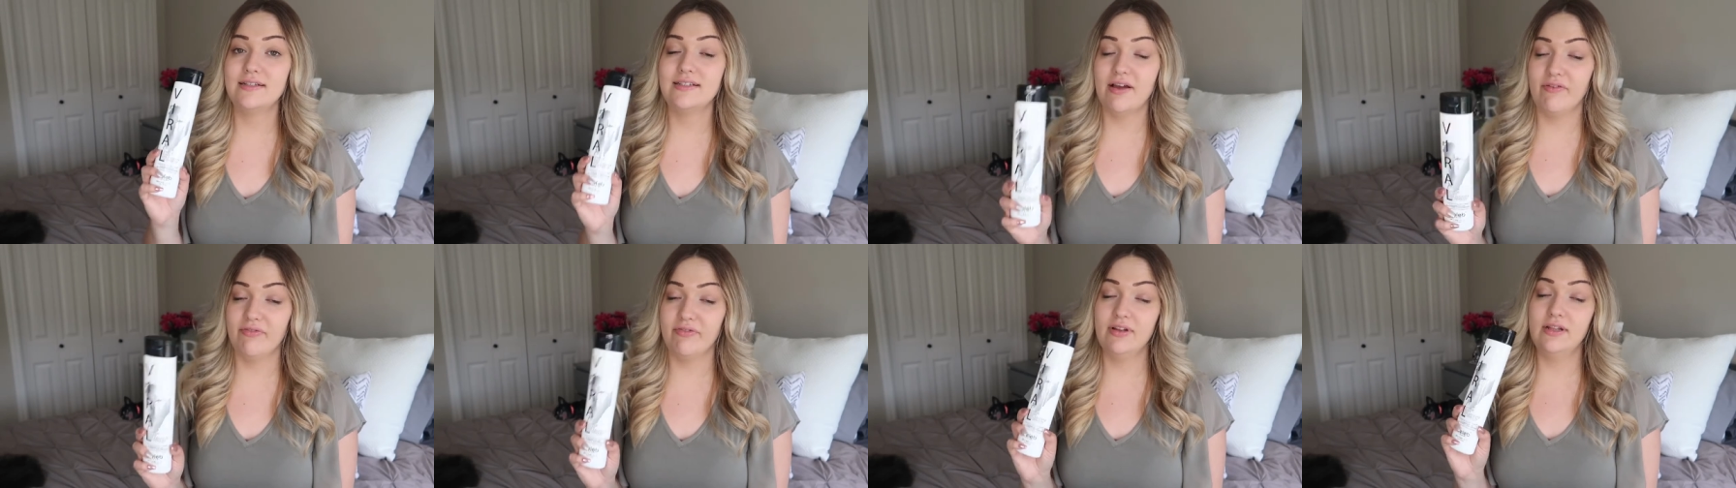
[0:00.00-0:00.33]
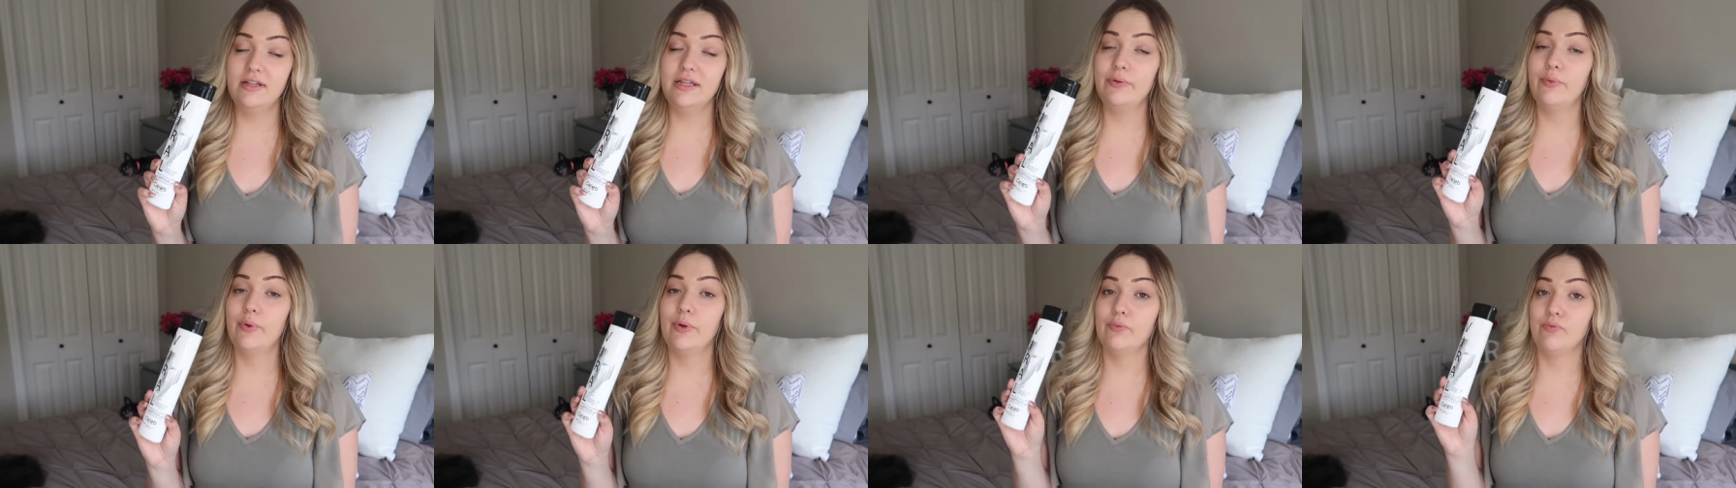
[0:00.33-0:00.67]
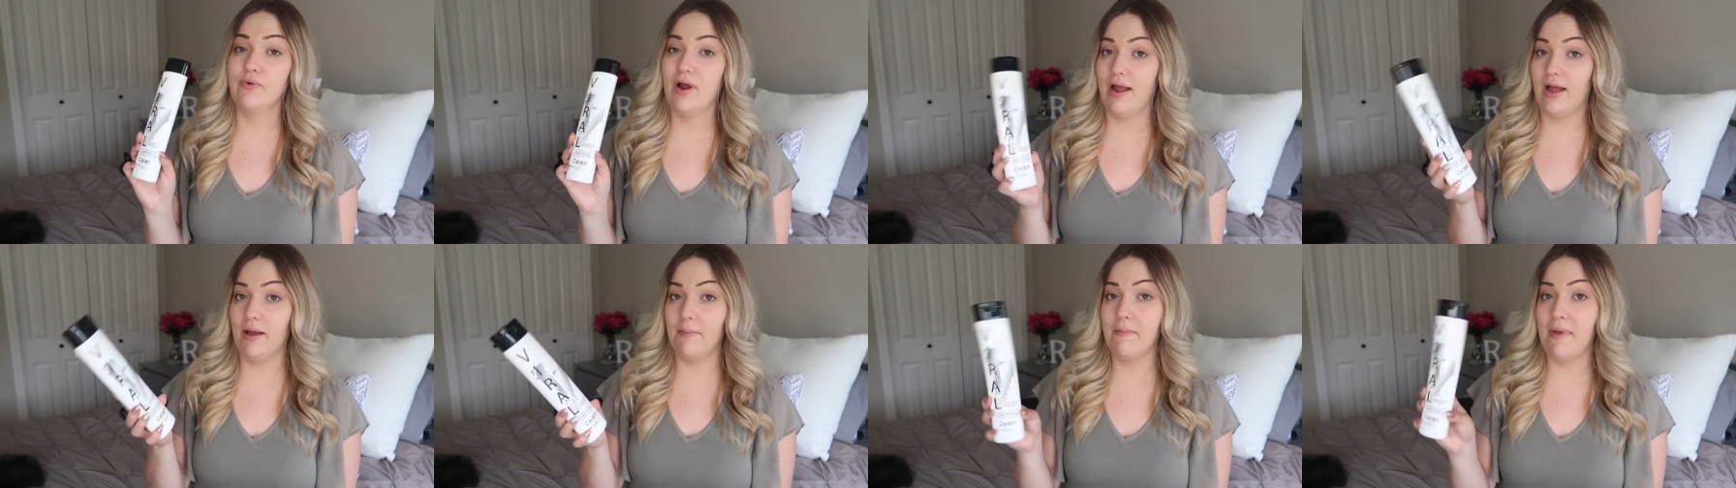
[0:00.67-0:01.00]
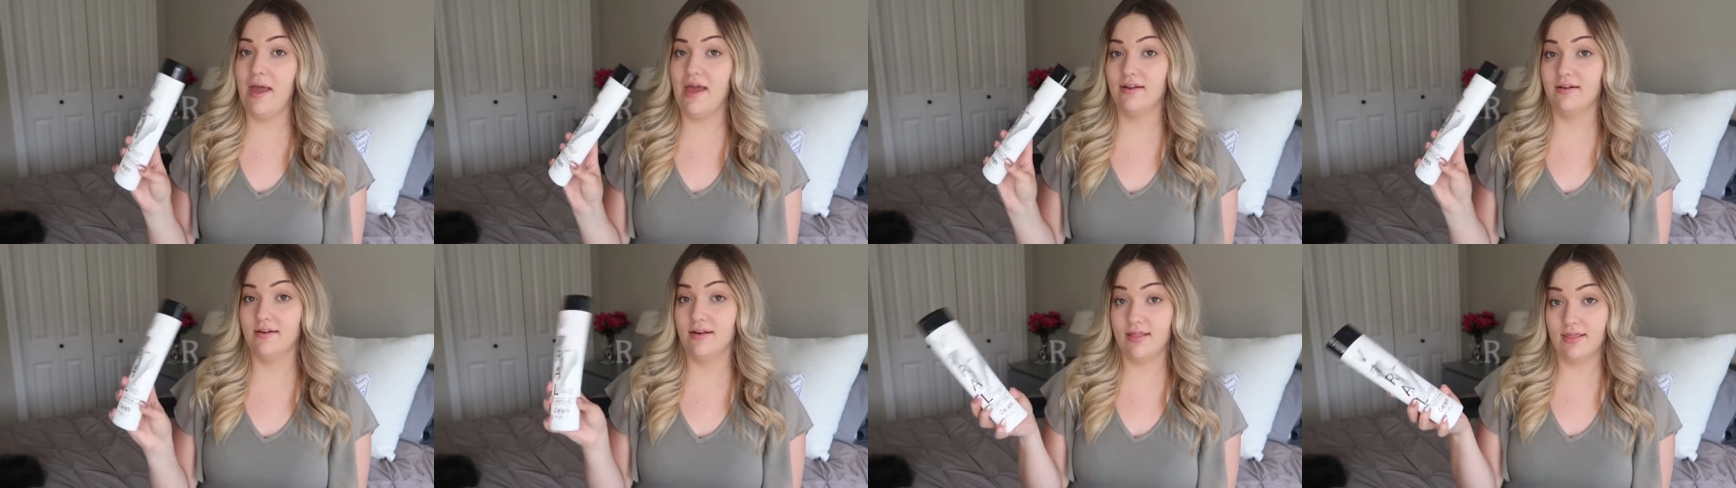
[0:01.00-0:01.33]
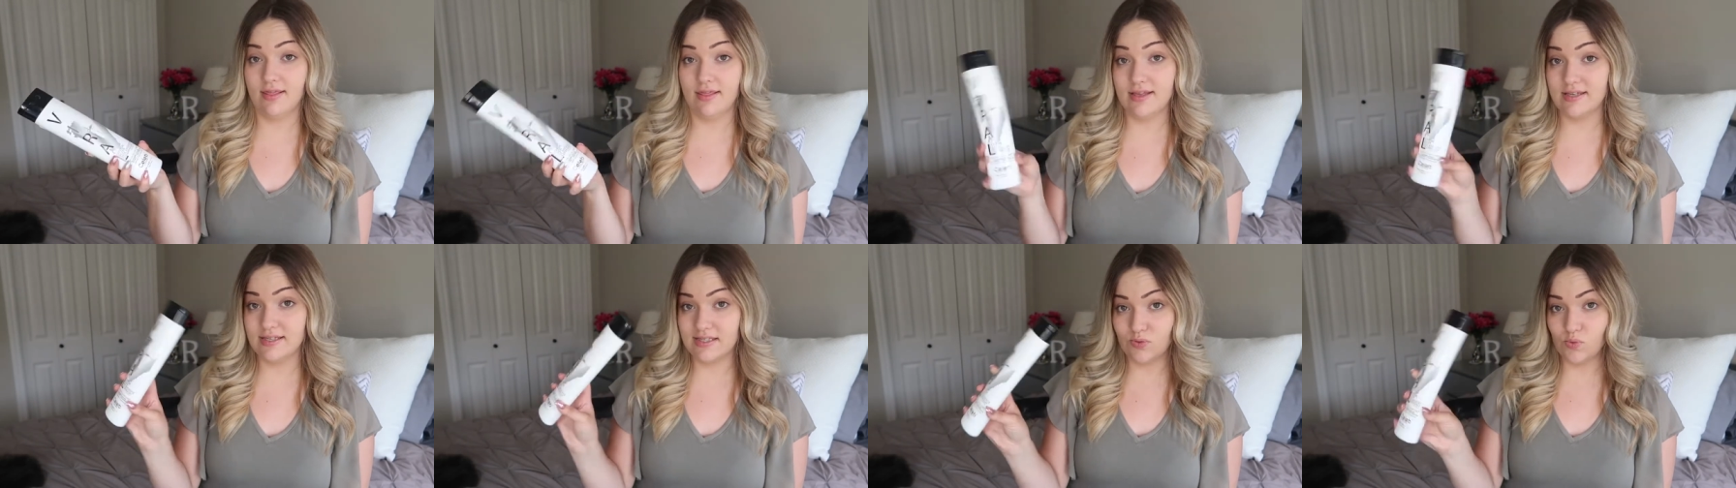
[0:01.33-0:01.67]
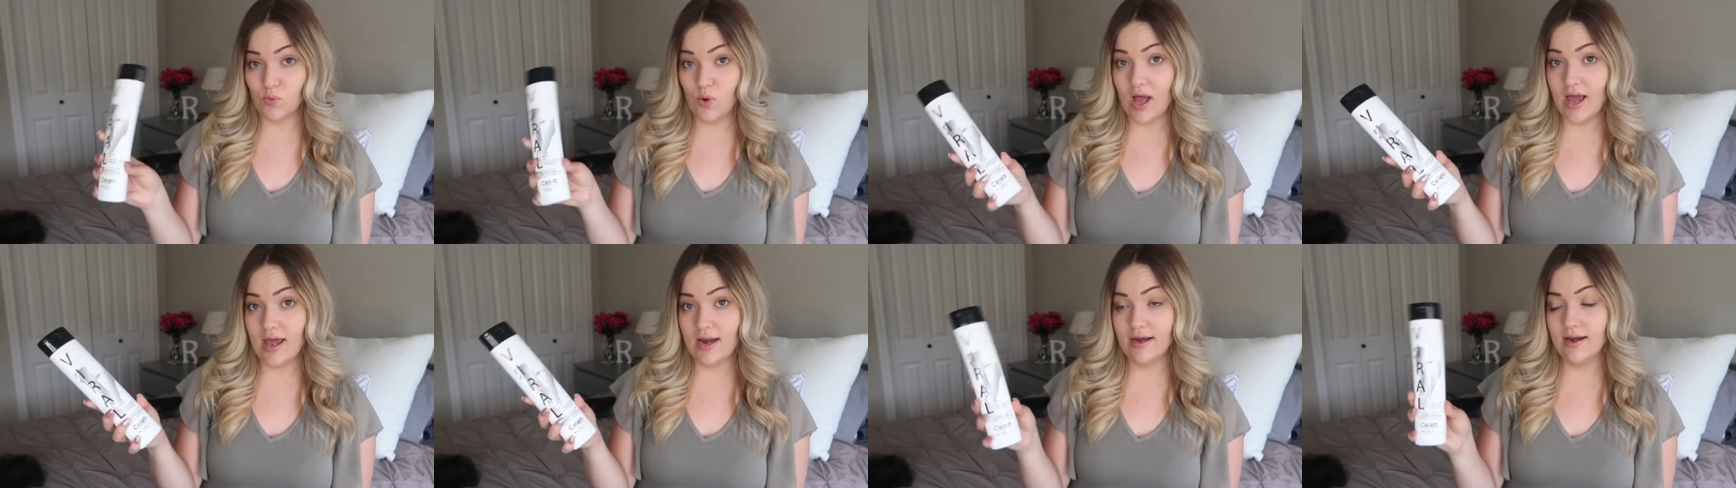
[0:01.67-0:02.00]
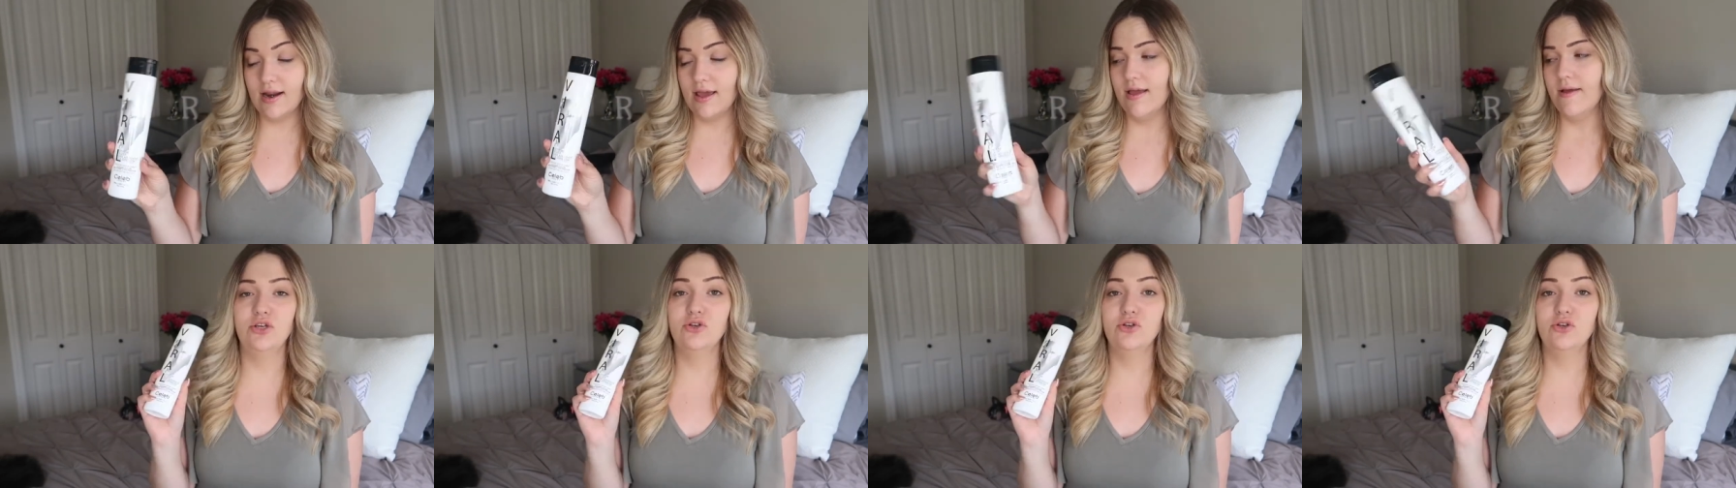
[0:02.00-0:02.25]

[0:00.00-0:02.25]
definitely would recommend this one.